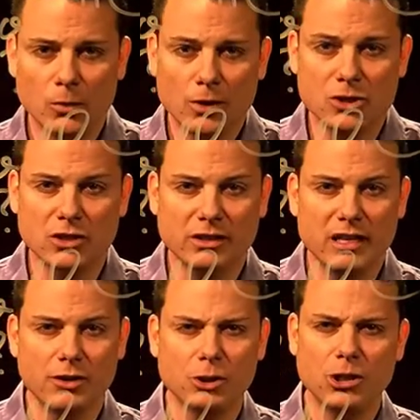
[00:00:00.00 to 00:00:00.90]
emergent
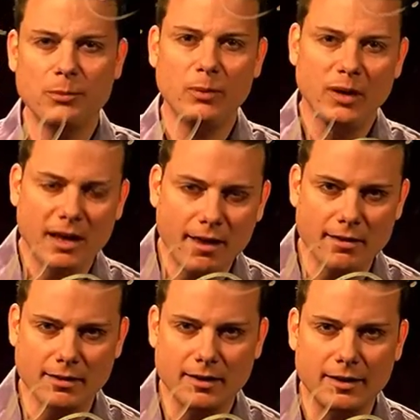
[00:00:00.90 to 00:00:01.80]
leadership,
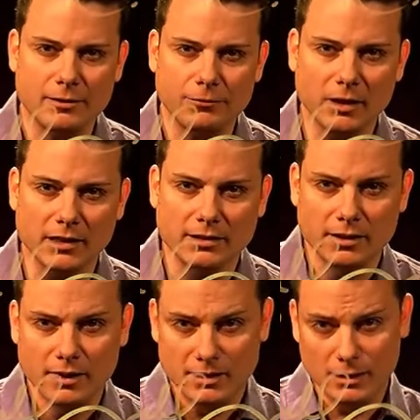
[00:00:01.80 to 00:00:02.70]
and conflict.
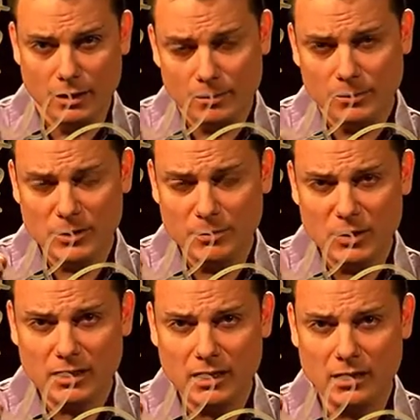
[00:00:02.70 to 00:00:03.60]
The
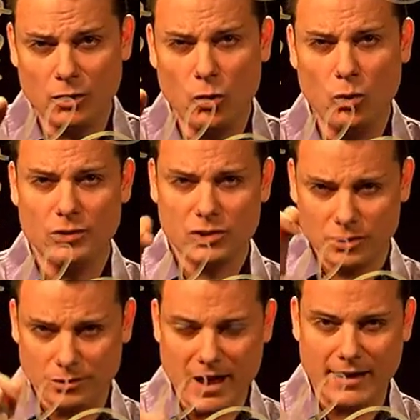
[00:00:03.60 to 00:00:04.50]
ability to
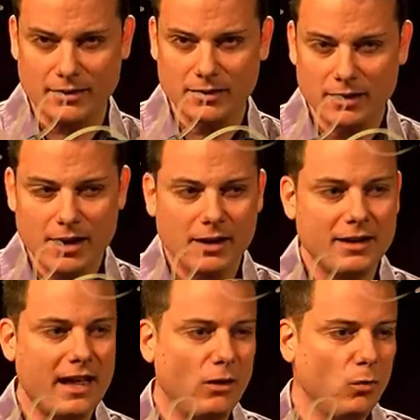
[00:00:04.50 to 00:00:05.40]
course correct.
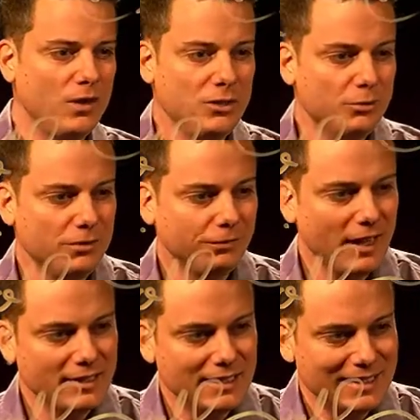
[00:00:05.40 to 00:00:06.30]
Now, when you're
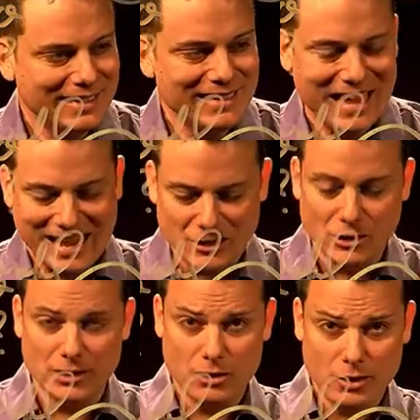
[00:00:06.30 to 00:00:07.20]
reflecting in
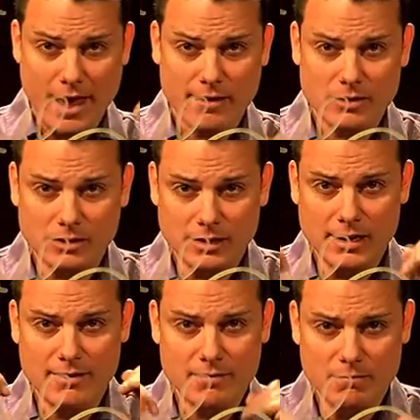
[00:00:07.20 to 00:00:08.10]
action and you're
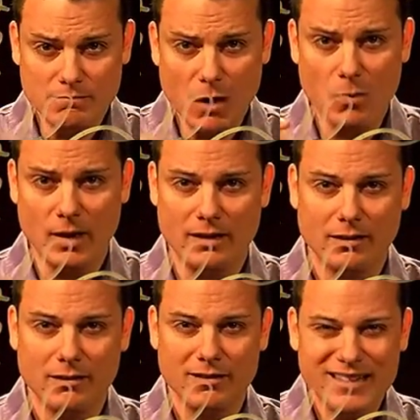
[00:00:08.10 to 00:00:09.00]
actually in the
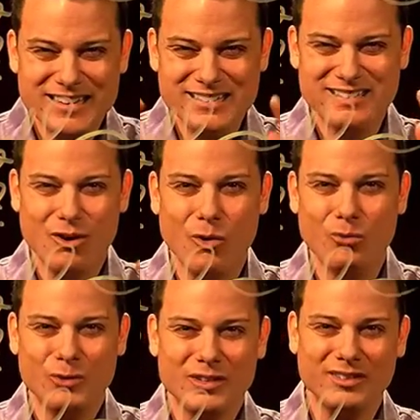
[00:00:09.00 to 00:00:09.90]
moment, there is
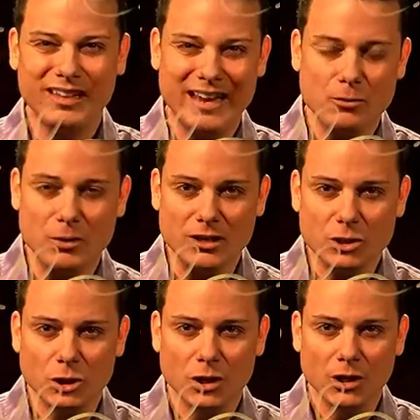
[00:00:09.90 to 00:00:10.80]
no real
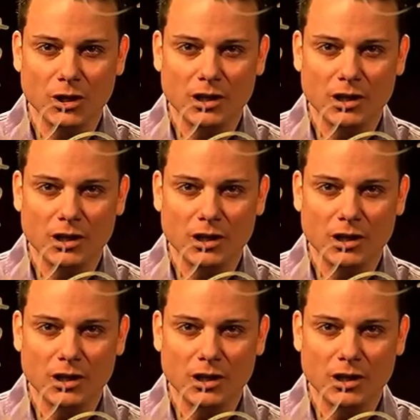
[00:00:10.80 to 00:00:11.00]
language